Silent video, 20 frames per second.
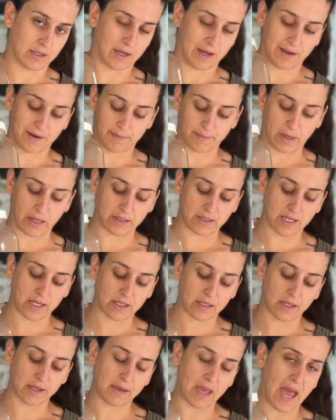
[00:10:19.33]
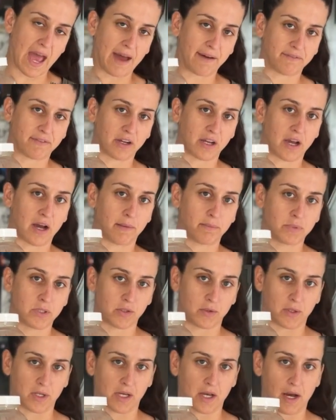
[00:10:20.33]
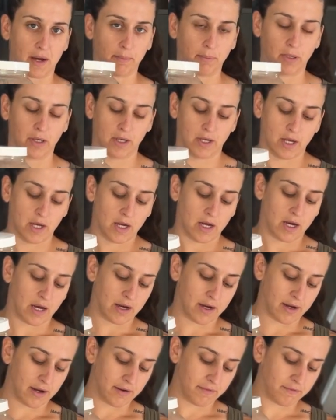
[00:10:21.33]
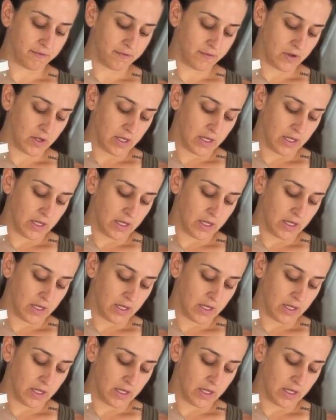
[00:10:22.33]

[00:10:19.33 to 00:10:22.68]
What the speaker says: I take like half a cup to a cup of